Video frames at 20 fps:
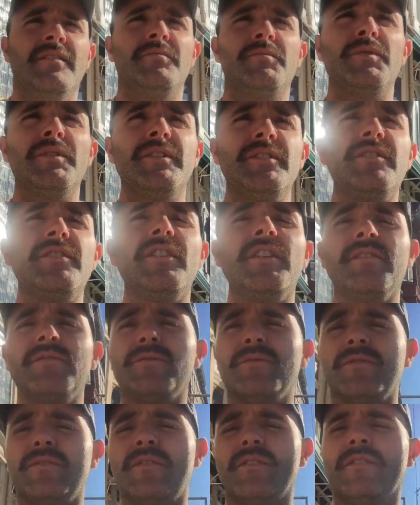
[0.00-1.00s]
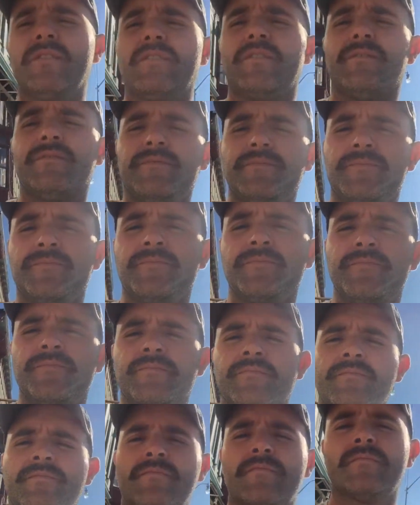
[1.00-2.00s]
police chief was just
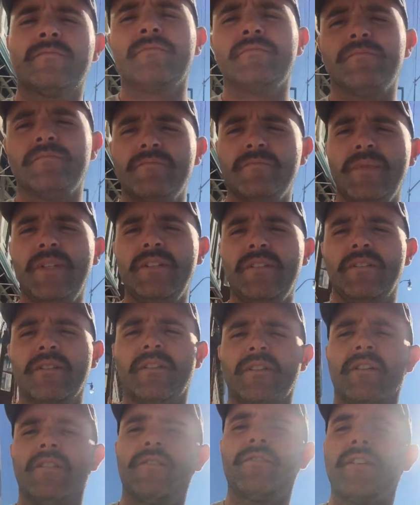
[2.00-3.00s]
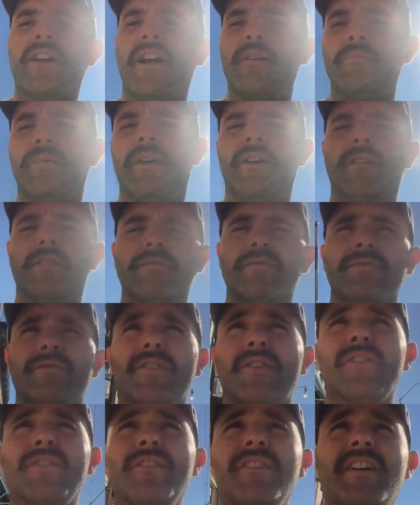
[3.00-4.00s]
beating the crap out of
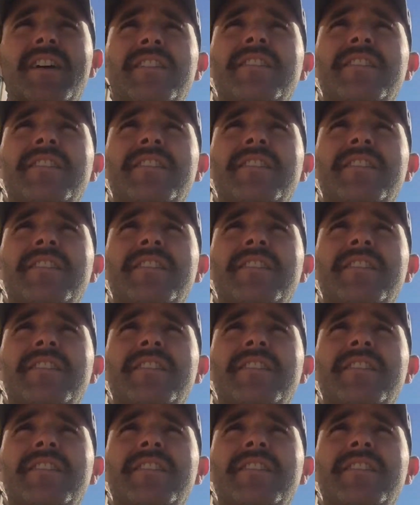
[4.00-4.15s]
Carl